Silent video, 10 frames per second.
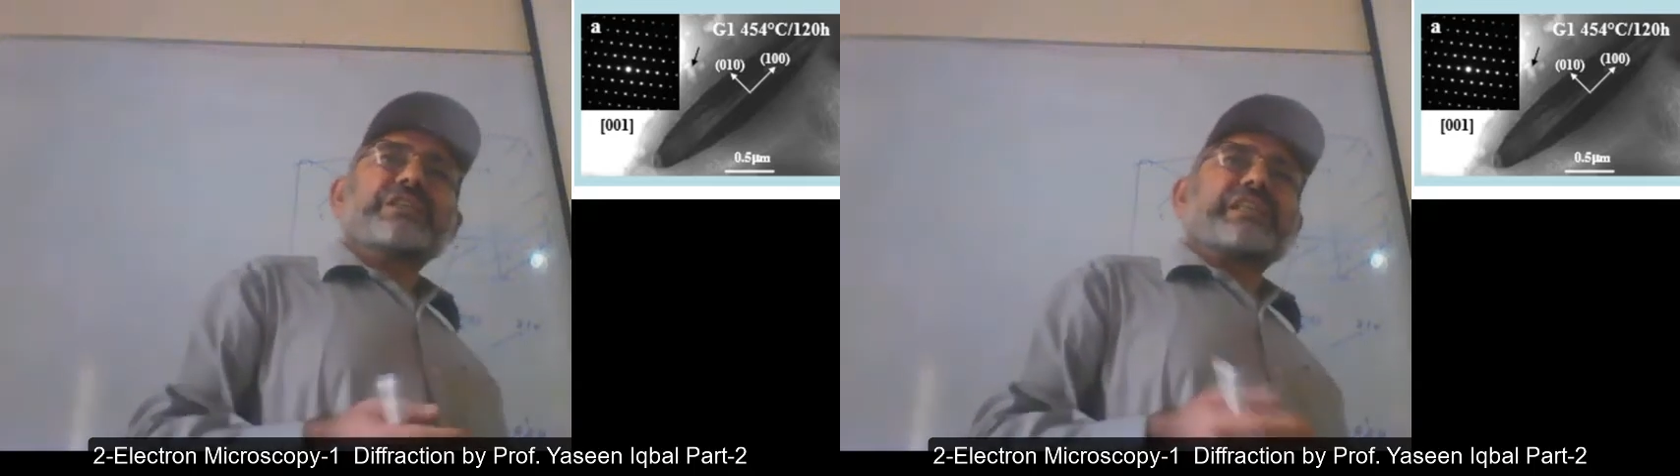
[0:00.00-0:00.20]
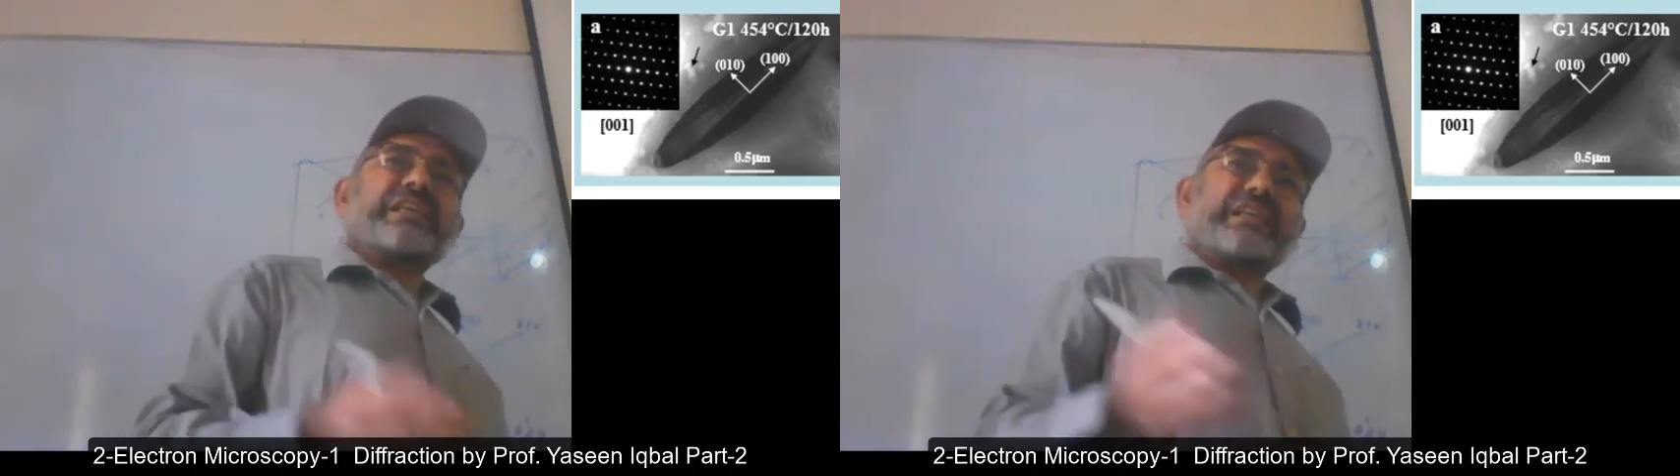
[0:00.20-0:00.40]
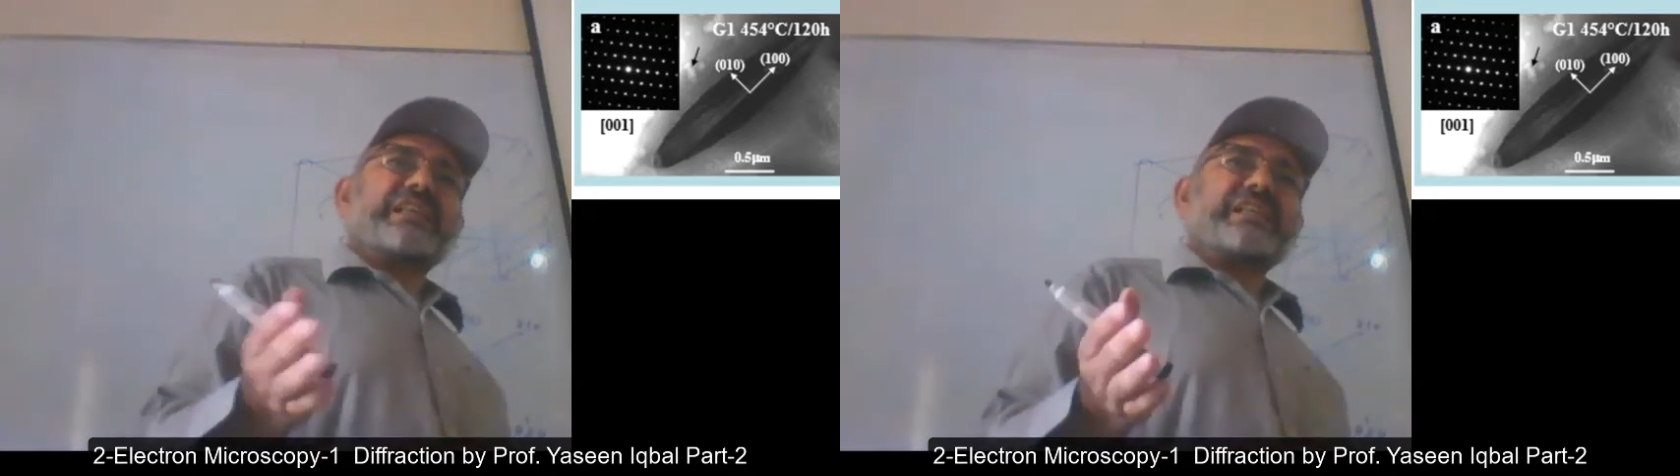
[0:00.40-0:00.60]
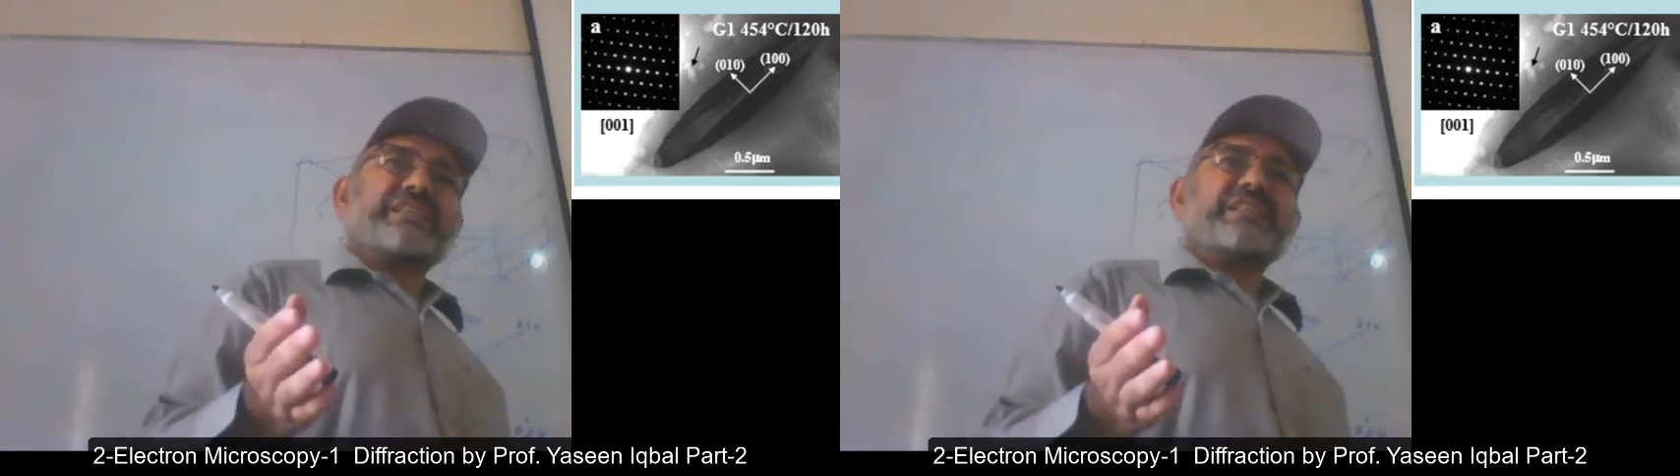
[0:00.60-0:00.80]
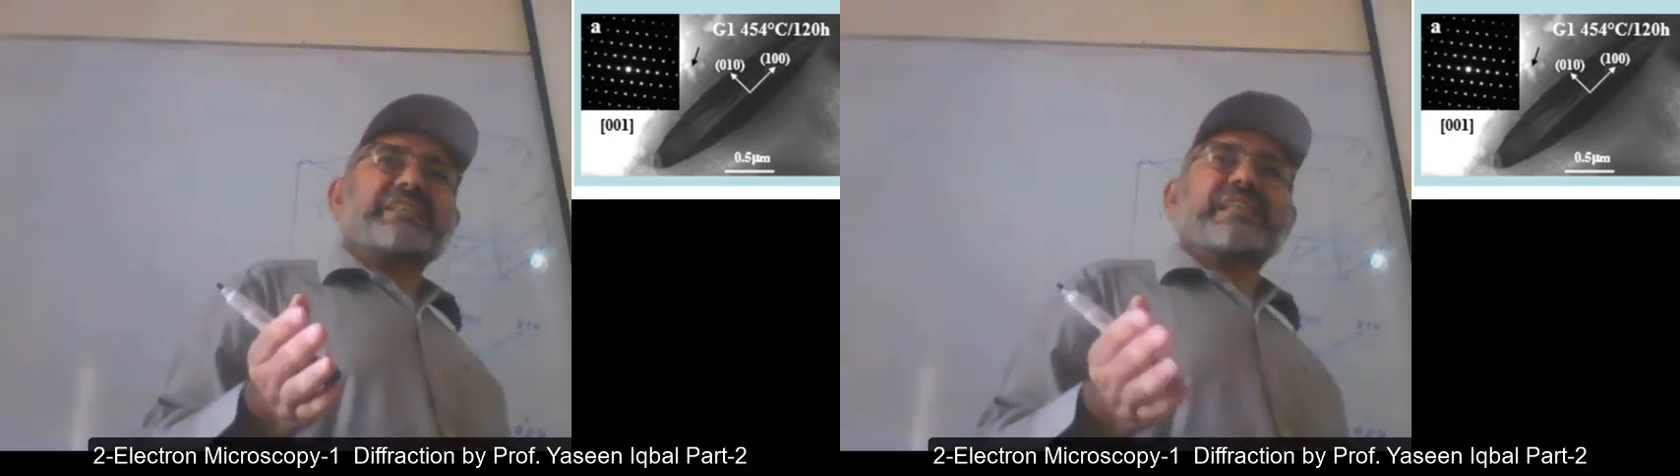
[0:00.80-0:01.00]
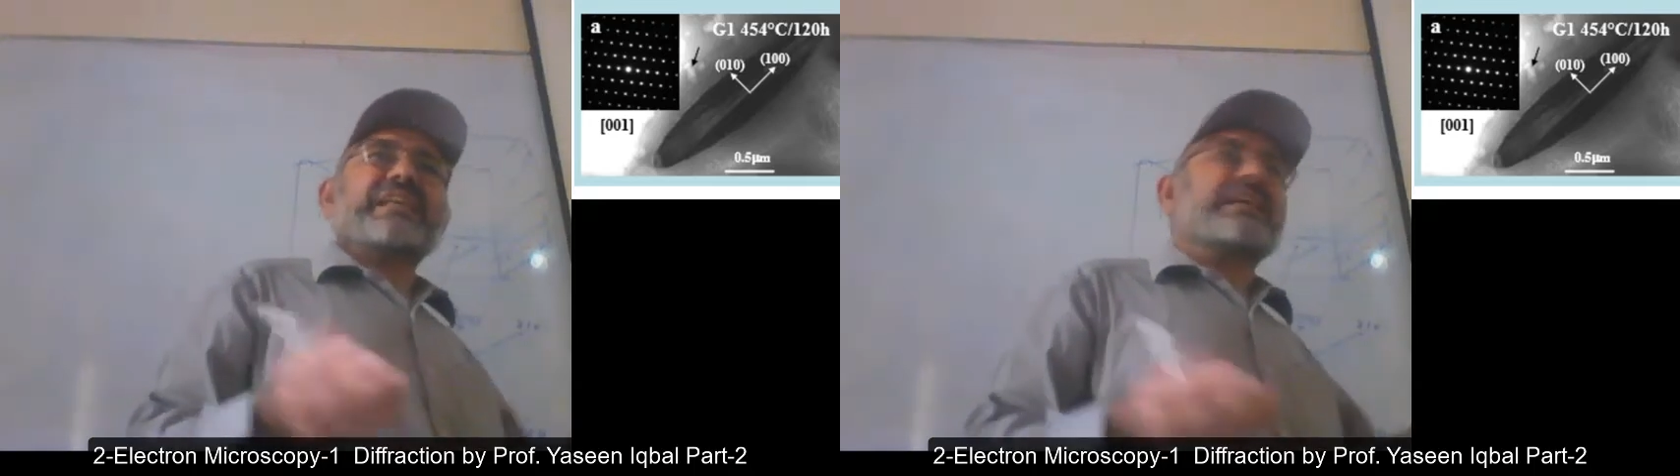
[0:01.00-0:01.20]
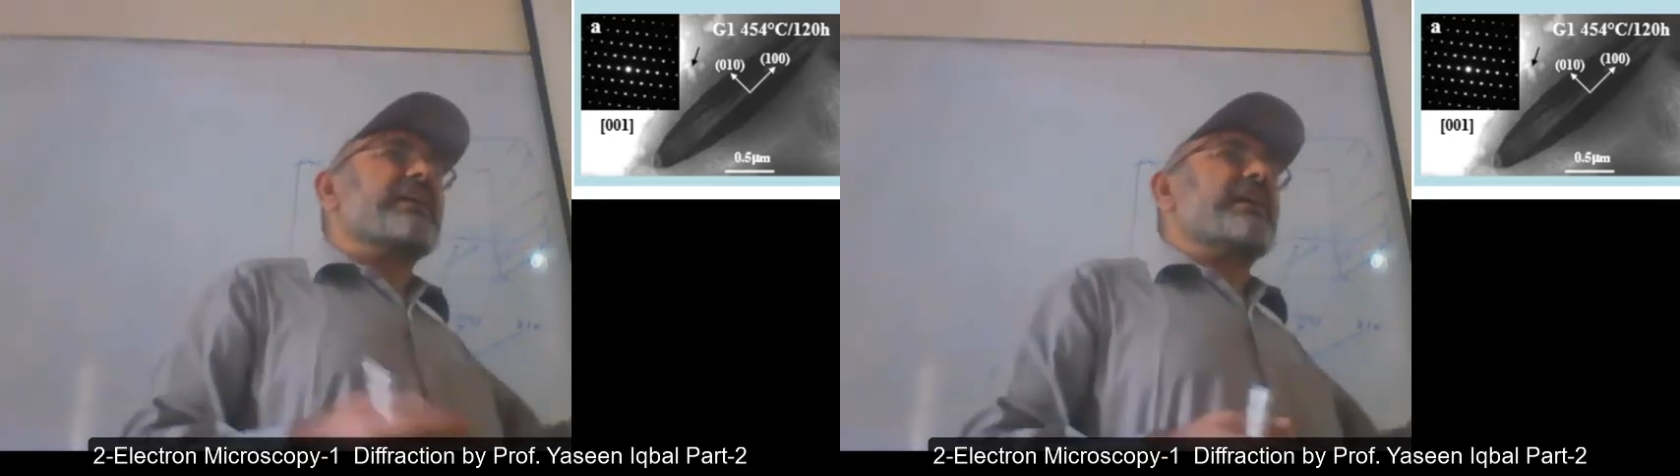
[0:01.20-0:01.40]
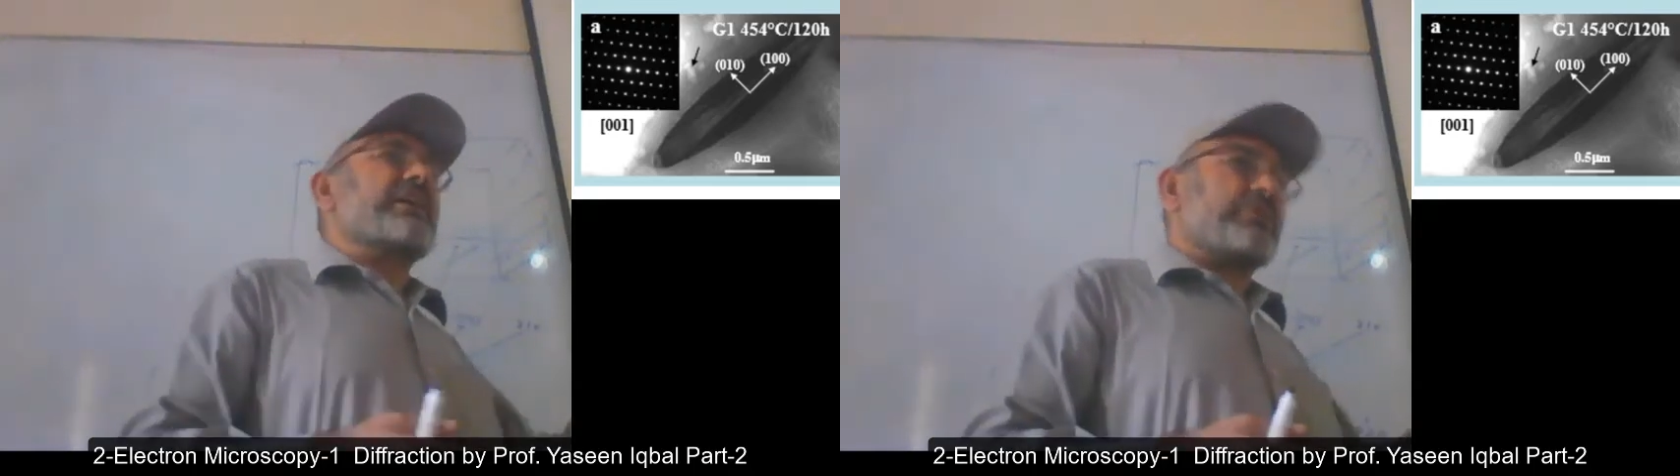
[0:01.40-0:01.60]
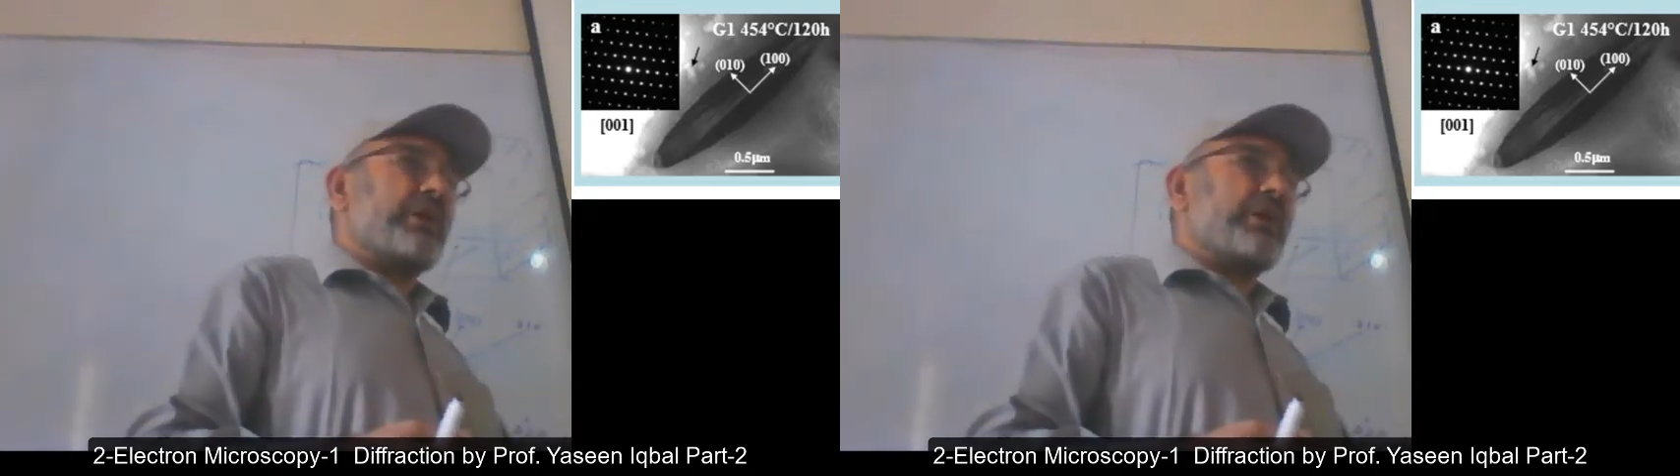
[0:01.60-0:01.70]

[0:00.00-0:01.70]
single crystal silicon or